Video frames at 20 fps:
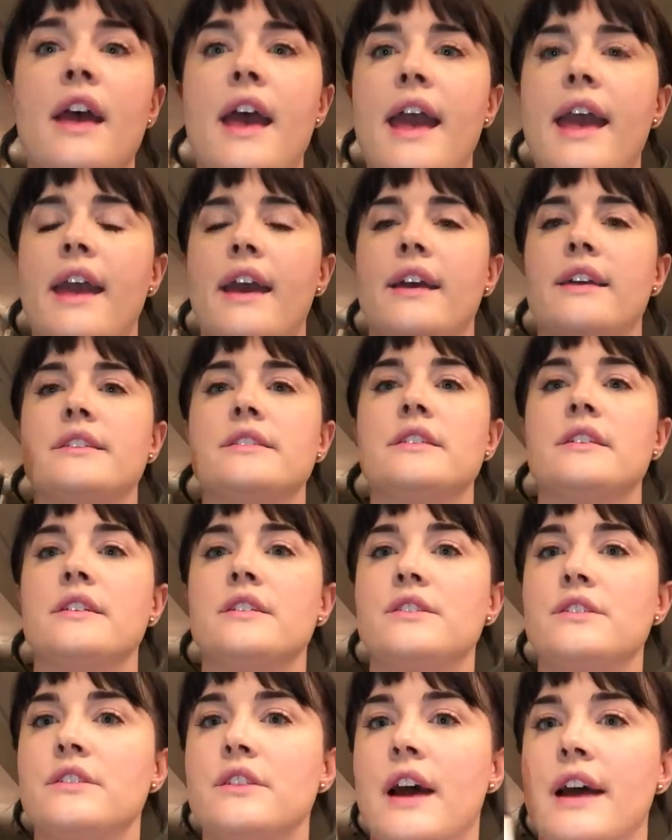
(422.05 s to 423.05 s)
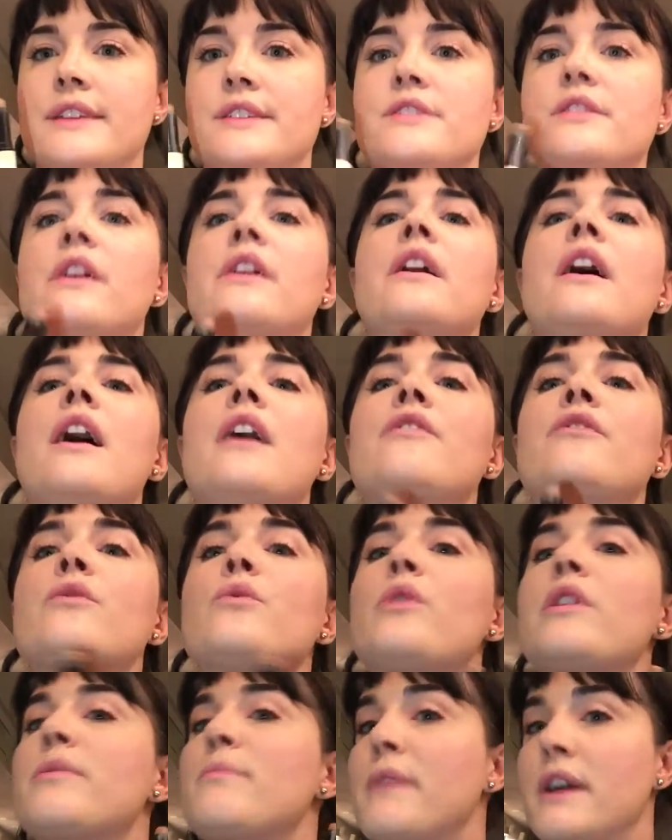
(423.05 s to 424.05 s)
and I start off
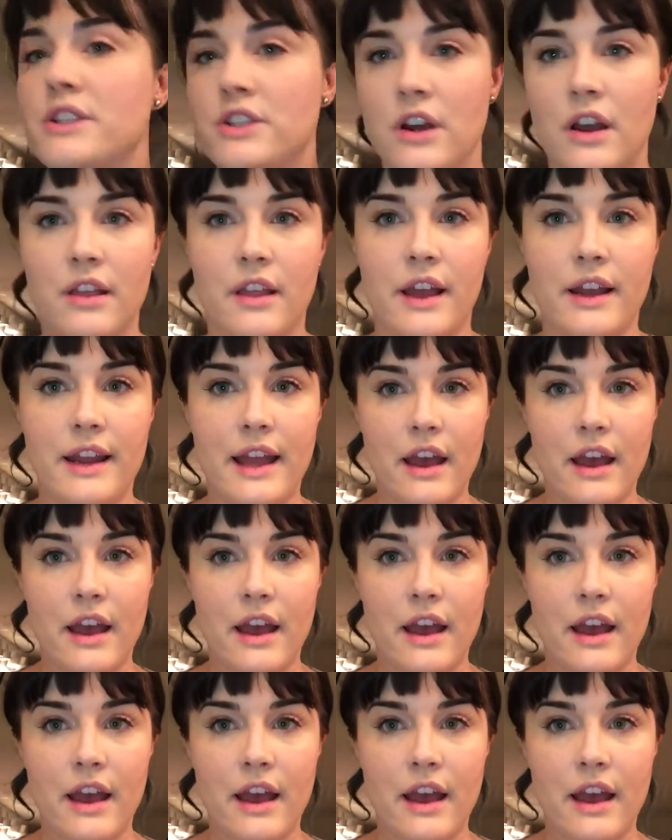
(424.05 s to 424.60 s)
with my jawline.